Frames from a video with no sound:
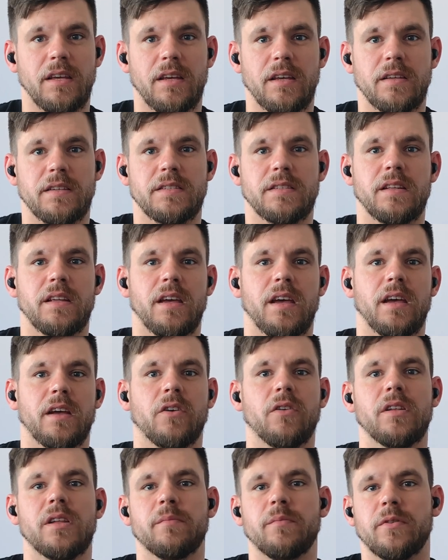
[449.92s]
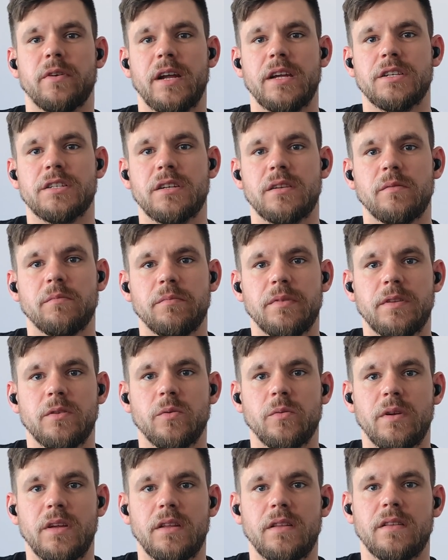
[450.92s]
is the collaboration
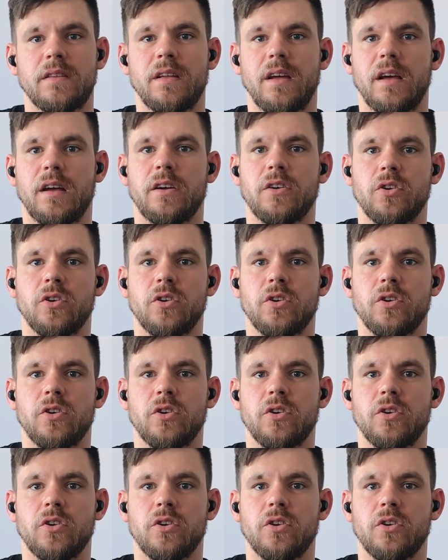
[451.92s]
between the